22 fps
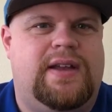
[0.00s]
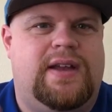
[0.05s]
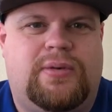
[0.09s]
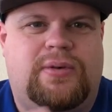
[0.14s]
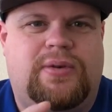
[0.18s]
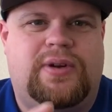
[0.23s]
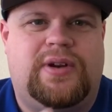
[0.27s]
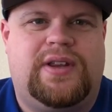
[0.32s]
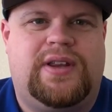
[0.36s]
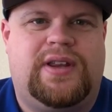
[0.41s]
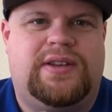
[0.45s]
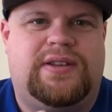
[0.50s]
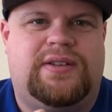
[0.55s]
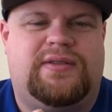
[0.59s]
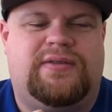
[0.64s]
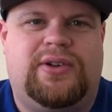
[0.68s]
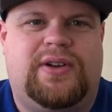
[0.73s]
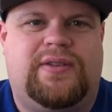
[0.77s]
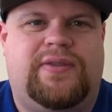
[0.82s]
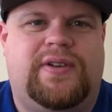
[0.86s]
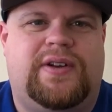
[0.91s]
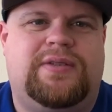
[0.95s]
We're recording this in
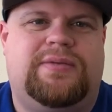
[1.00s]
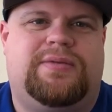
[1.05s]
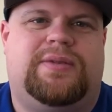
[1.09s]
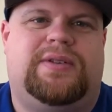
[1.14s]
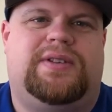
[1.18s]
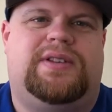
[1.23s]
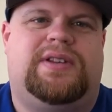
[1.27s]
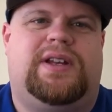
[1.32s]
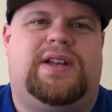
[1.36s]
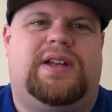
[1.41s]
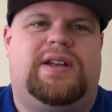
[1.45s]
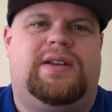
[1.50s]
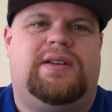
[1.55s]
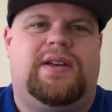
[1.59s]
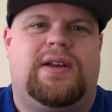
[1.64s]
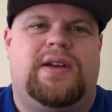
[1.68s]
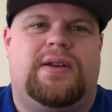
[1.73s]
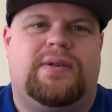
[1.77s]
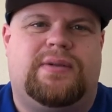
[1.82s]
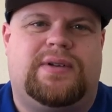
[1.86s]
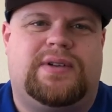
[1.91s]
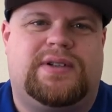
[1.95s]
30 frames per second,
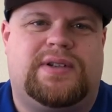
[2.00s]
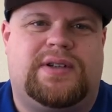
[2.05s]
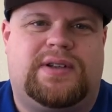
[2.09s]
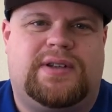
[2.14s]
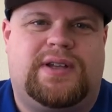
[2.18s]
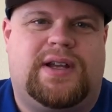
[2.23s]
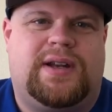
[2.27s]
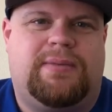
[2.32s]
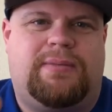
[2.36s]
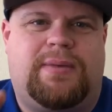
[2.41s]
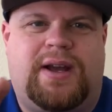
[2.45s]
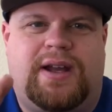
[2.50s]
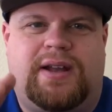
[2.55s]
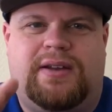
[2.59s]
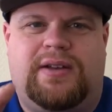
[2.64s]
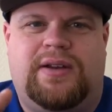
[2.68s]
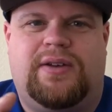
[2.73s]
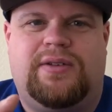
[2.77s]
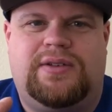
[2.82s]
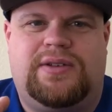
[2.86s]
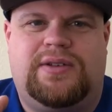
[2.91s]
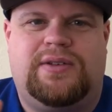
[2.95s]
which is kind of my
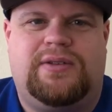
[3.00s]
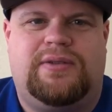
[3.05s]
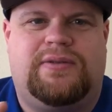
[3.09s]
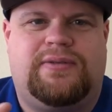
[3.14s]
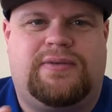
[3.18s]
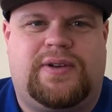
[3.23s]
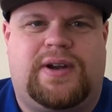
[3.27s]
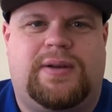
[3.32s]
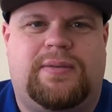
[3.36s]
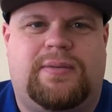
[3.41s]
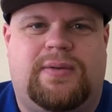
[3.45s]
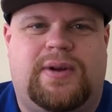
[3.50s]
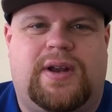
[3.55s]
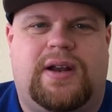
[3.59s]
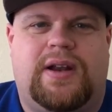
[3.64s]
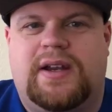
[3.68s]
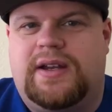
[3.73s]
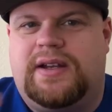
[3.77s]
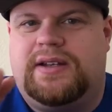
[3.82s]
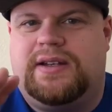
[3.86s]
go-to frame rate.